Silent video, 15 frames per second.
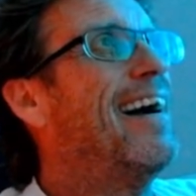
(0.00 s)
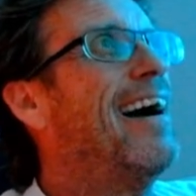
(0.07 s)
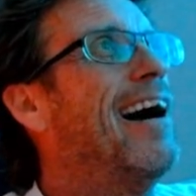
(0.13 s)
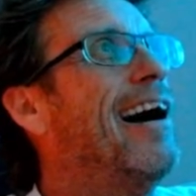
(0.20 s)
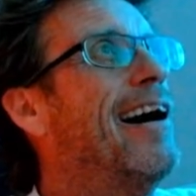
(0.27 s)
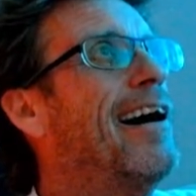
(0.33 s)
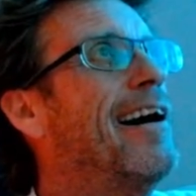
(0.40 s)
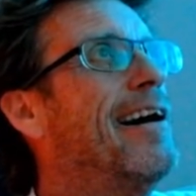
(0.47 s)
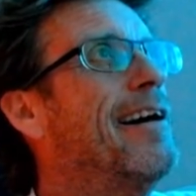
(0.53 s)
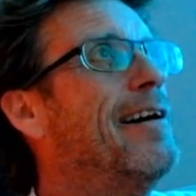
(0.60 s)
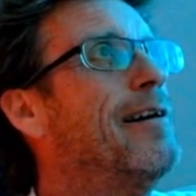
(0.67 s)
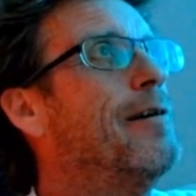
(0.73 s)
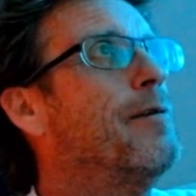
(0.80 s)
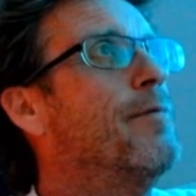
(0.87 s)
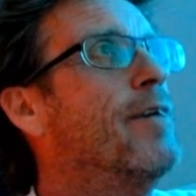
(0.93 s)

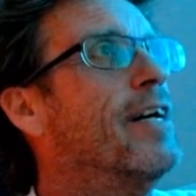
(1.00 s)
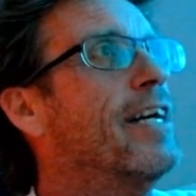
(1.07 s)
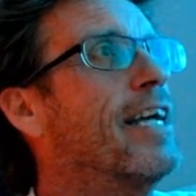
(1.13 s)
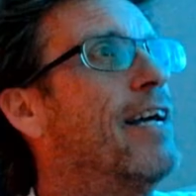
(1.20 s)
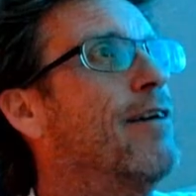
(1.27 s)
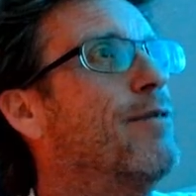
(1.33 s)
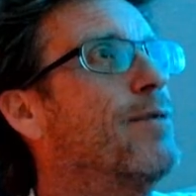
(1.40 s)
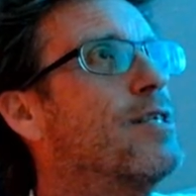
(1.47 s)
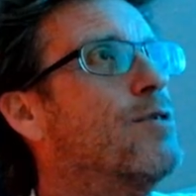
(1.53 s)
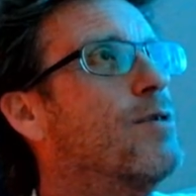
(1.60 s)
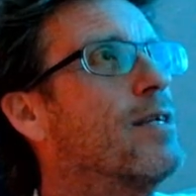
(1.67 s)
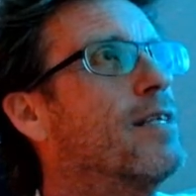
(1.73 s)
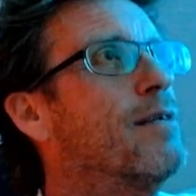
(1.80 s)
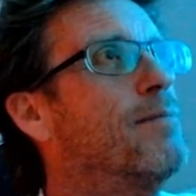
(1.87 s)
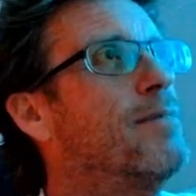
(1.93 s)
Again, we
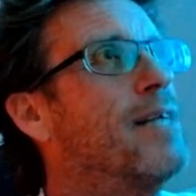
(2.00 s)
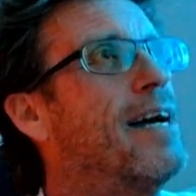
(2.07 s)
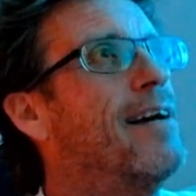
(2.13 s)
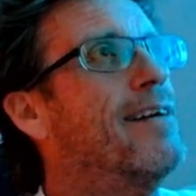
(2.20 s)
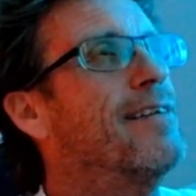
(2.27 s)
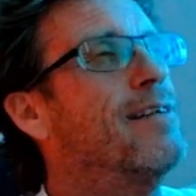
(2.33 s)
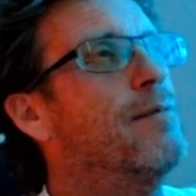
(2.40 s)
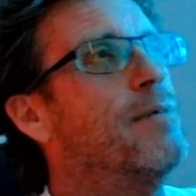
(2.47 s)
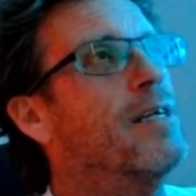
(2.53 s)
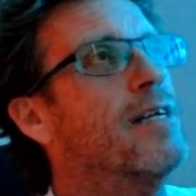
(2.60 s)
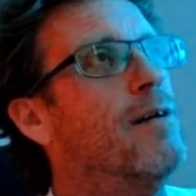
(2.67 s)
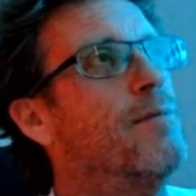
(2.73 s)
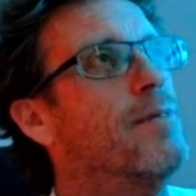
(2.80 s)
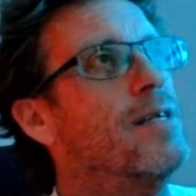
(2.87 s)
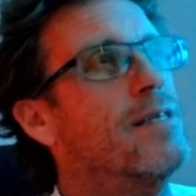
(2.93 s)
shrink them down, they
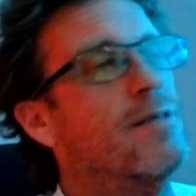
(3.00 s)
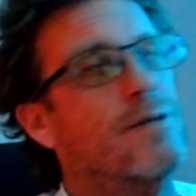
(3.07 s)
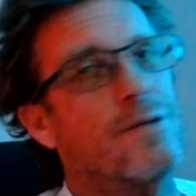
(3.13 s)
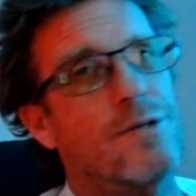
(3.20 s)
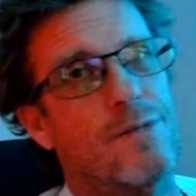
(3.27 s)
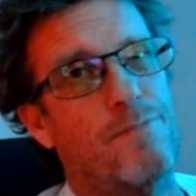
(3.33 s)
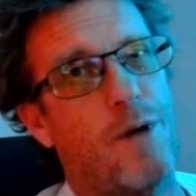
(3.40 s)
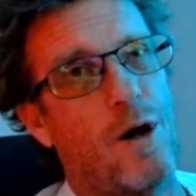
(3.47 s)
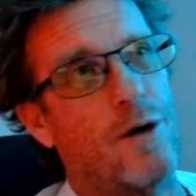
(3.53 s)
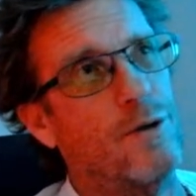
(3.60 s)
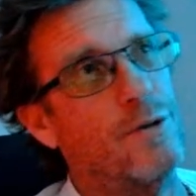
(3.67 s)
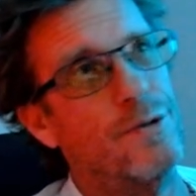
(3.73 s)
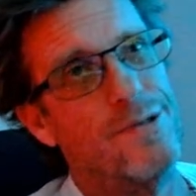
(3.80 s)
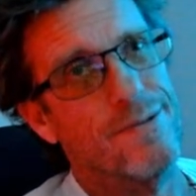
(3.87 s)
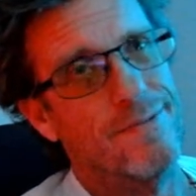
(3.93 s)
become these little
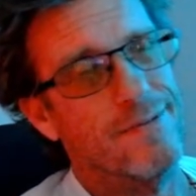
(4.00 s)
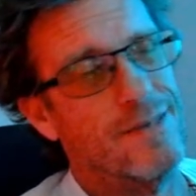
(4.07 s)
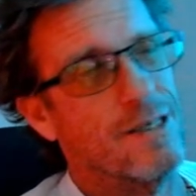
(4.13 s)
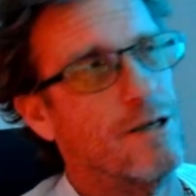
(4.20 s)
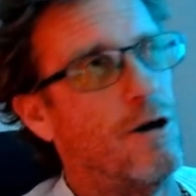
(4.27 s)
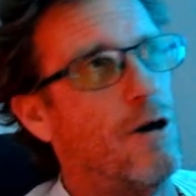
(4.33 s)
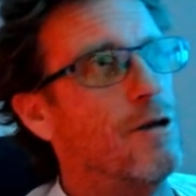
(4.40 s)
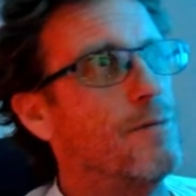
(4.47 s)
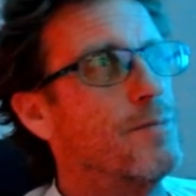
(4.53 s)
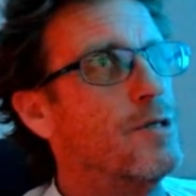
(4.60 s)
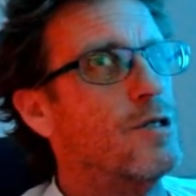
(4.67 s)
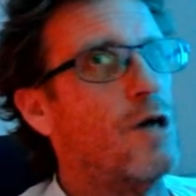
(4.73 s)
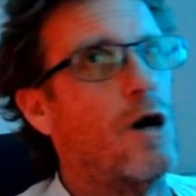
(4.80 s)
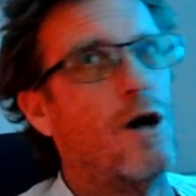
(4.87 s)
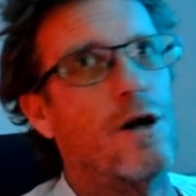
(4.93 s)
sparkles. You call them
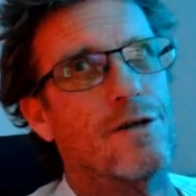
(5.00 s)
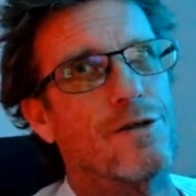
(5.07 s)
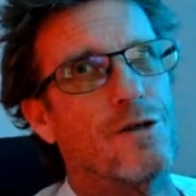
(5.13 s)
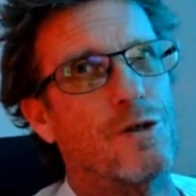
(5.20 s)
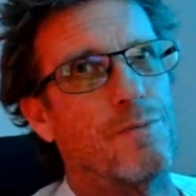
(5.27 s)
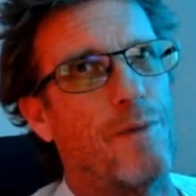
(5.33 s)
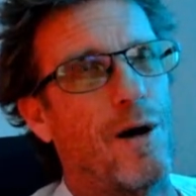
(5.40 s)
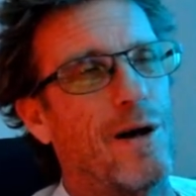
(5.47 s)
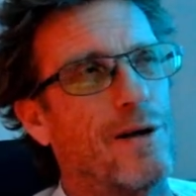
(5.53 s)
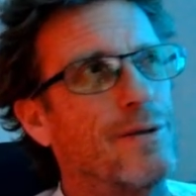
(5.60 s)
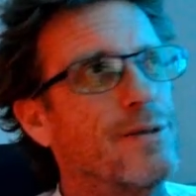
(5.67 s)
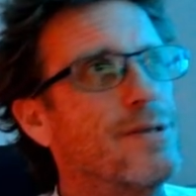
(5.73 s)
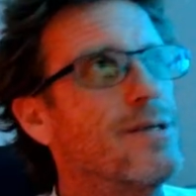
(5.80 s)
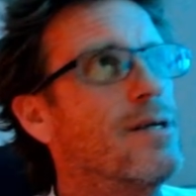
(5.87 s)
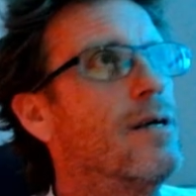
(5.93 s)
stars or
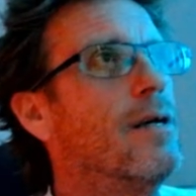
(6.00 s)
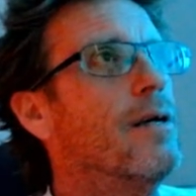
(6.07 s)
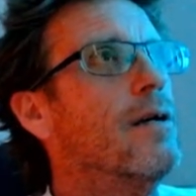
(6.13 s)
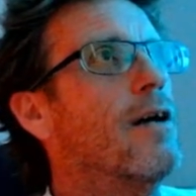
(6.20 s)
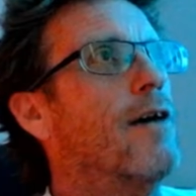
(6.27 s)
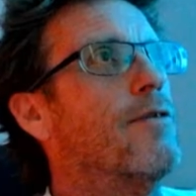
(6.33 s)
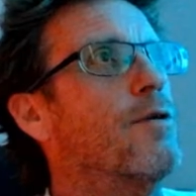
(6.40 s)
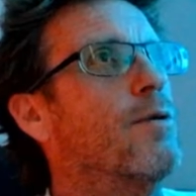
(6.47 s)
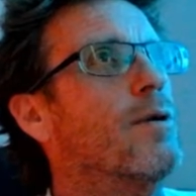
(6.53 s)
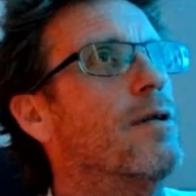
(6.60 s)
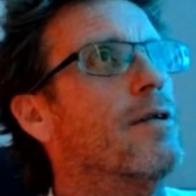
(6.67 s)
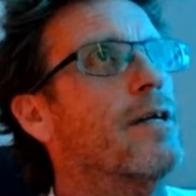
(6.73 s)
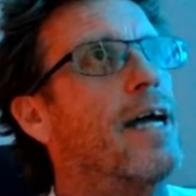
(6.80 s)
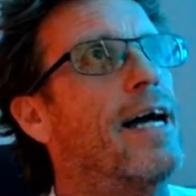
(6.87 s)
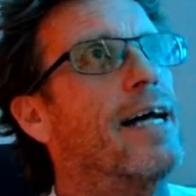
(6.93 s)
sparkles, however you want to
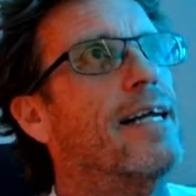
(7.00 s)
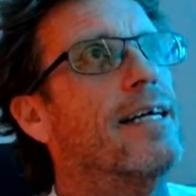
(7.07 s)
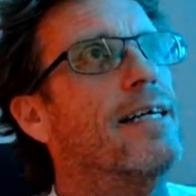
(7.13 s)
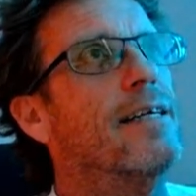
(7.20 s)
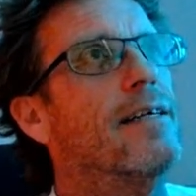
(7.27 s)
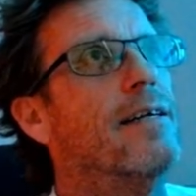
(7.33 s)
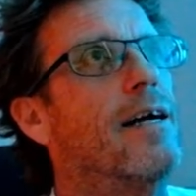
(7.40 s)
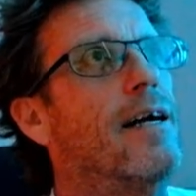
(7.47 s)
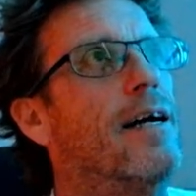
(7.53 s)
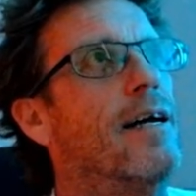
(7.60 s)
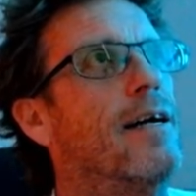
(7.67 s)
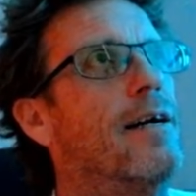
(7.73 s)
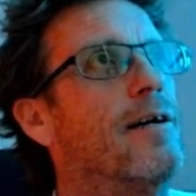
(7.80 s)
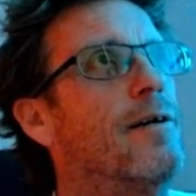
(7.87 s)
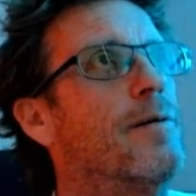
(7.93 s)
look at it.
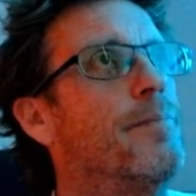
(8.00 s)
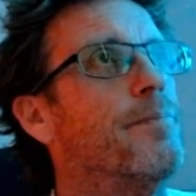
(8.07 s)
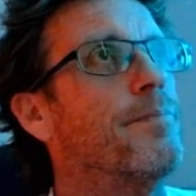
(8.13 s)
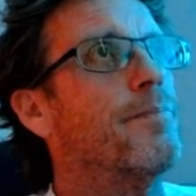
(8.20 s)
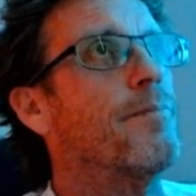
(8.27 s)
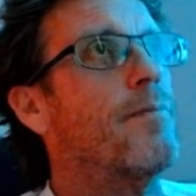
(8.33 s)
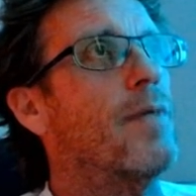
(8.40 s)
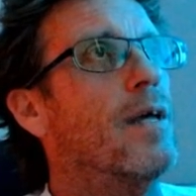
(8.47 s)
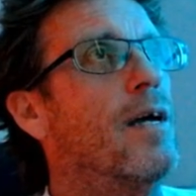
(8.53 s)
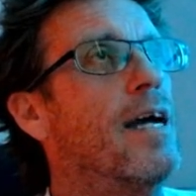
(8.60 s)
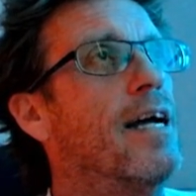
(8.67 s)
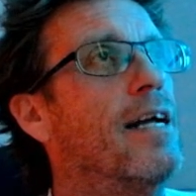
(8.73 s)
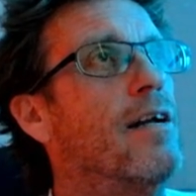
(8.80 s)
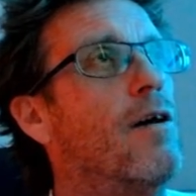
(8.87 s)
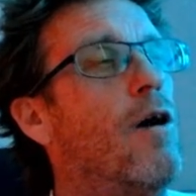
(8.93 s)

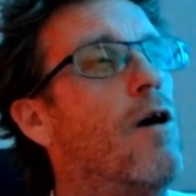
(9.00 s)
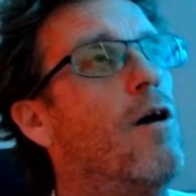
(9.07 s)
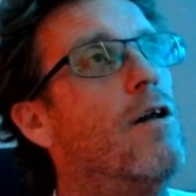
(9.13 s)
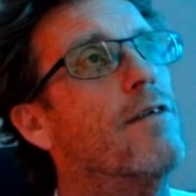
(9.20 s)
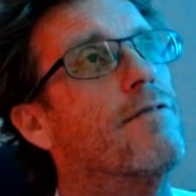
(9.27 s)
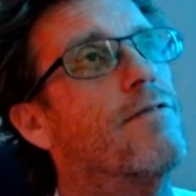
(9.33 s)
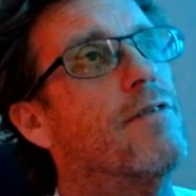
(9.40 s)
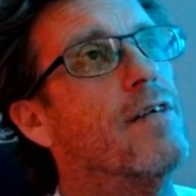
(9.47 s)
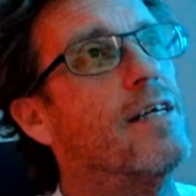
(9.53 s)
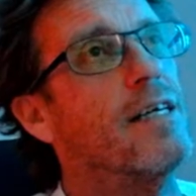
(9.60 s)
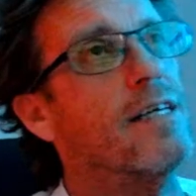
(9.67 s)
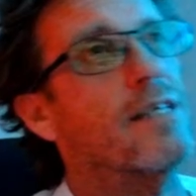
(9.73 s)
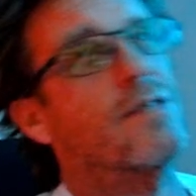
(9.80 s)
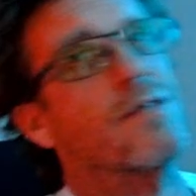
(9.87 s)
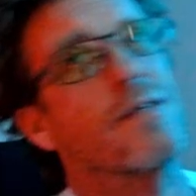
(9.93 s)
And all of
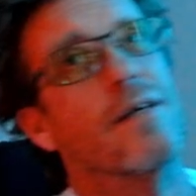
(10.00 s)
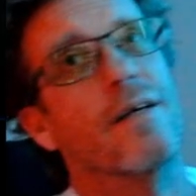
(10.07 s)
this